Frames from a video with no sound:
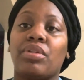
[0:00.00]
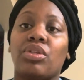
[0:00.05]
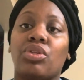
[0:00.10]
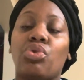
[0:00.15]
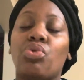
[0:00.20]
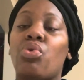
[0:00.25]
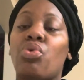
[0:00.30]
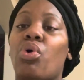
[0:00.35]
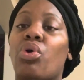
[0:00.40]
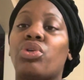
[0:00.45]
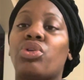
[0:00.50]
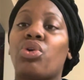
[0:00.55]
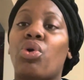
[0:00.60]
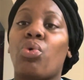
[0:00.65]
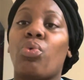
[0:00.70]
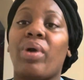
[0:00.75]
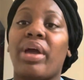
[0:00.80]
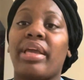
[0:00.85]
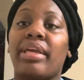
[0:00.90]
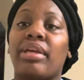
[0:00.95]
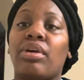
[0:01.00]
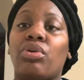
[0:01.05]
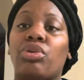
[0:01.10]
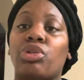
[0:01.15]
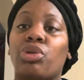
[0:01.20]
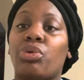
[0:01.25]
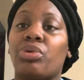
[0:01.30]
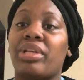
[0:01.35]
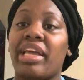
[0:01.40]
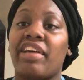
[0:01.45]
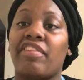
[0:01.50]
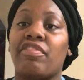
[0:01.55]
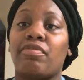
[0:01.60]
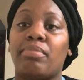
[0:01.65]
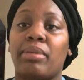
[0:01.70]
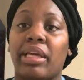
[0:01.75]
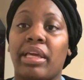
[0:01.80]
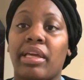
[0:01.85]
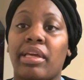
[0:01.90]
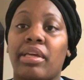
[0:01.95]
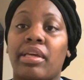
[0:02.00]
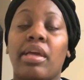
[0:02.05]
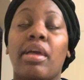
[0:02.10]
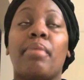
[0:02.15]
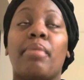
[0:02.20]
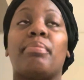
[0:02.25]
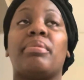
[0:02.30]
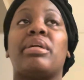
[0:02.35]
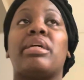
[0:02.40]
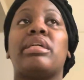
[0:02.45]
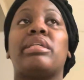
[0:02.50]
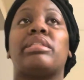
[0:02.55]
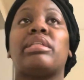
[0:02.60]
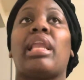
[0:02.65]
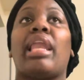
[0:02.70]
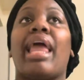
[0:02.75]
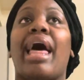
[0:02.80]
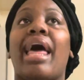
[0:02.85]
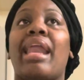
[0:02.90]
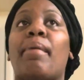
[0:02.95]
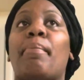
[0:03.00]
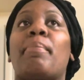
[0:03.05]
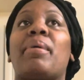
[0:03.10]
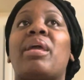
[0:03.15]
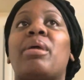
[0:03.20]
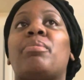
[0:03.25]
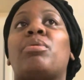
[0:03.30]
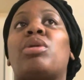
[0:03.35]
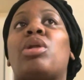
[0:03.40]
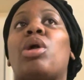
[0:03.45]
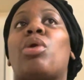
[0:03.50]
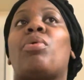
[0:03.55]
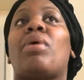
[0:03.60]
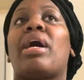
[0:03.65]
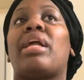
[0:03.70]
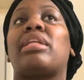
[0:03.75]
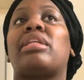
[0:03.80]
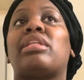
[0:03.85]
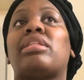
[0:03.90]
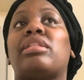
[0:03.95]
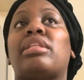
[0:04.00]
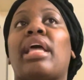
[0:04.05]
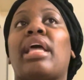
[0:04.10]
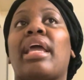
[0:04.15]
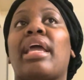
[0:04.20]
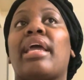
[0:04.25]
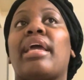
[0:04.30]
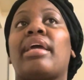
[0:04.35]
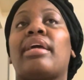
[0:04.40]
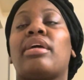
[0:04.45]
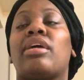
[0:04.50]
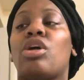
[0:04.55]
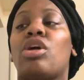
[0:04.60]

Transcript: you on your way on your deathbed because a lot of people don't understand